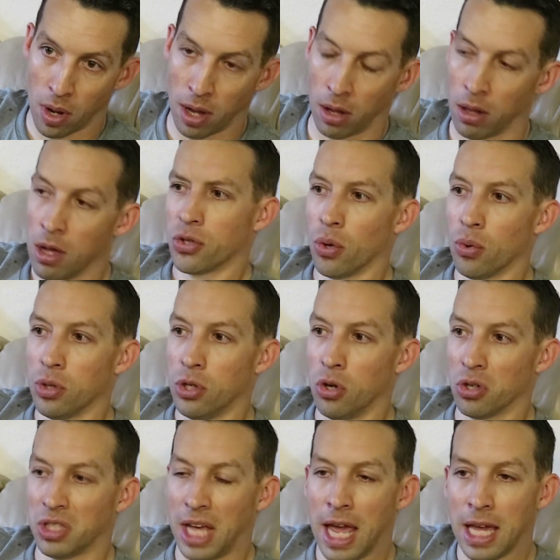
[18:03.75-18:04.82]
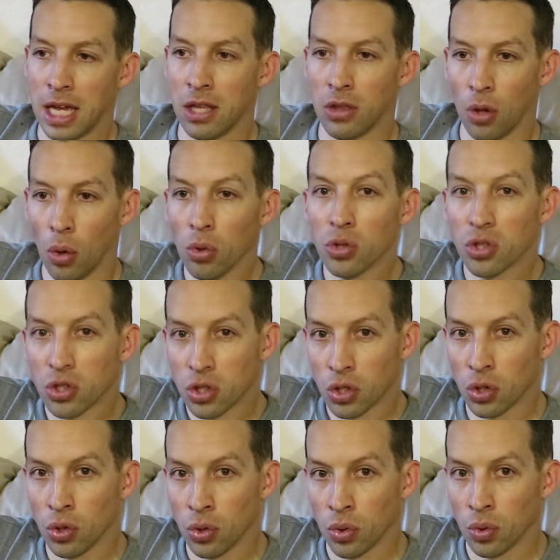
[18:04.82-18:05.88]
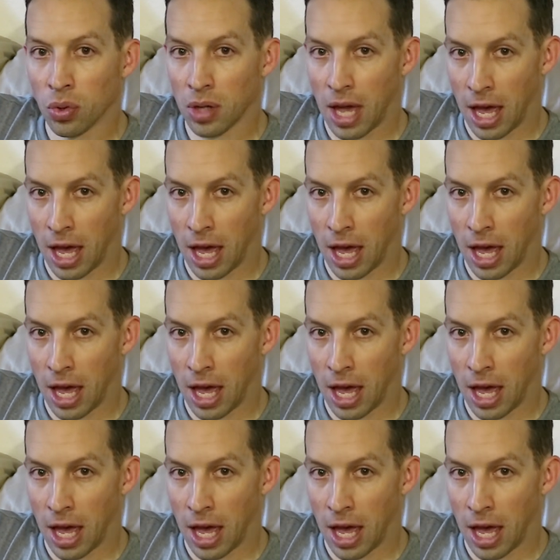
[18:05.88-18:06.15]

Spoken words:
well. So you're taking those two